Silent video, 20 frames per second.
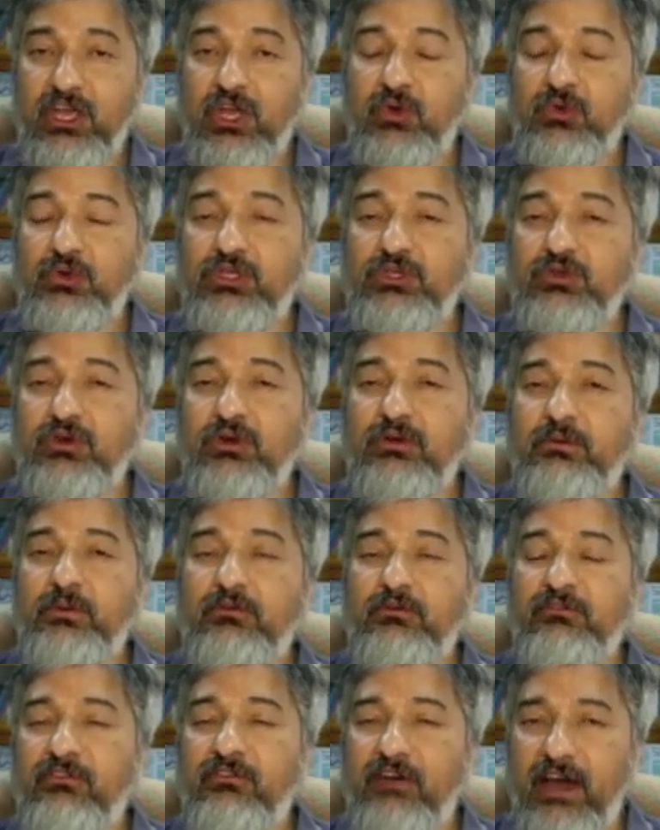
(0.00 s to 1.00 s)
we don't
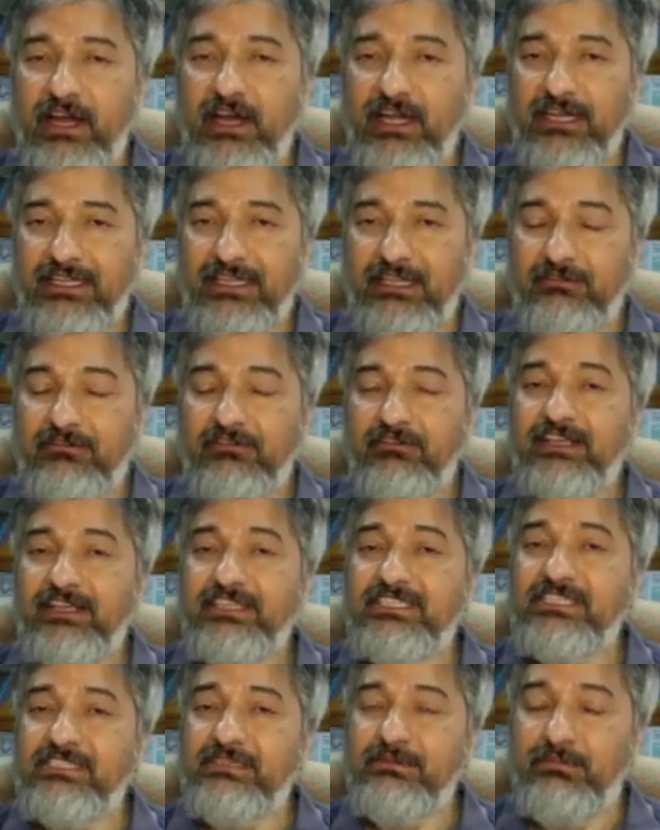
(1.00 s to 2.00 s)
provide the
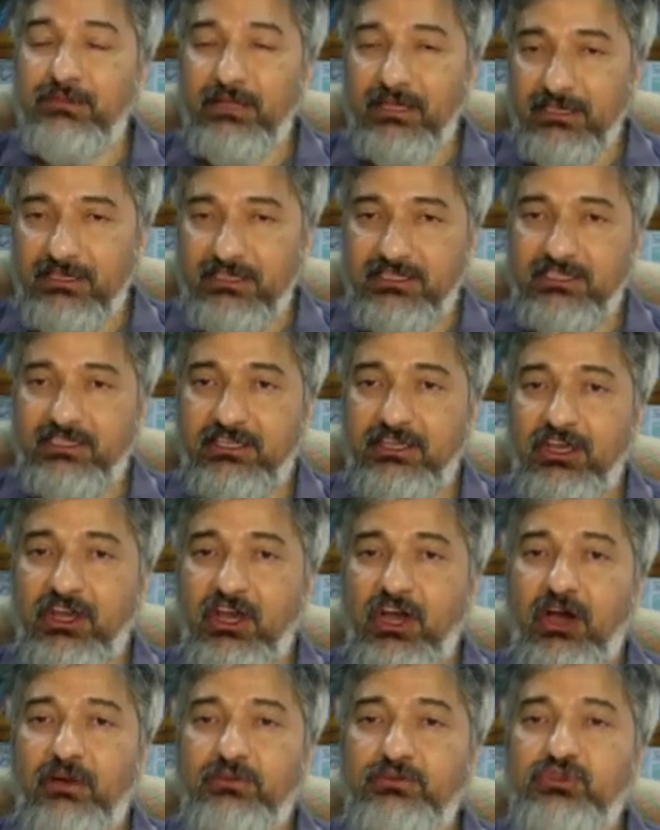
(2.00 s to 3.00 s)
flexibility
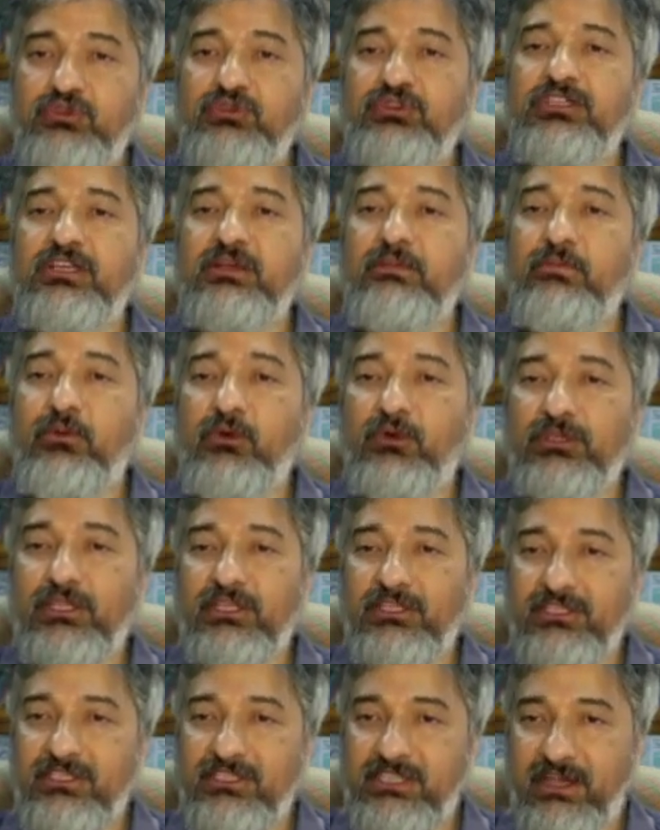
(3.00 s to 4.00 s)
of choosing both
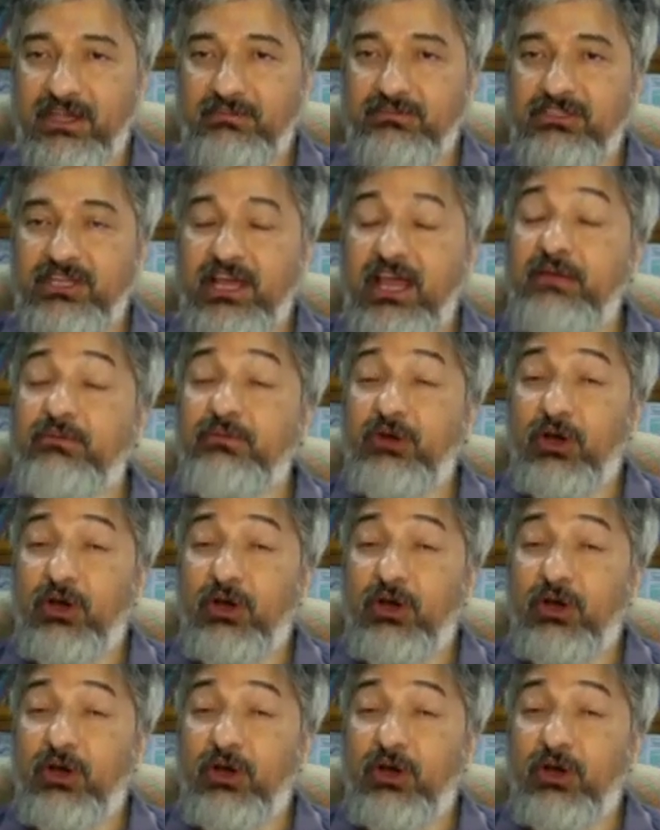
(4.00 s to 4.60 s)
at the same time.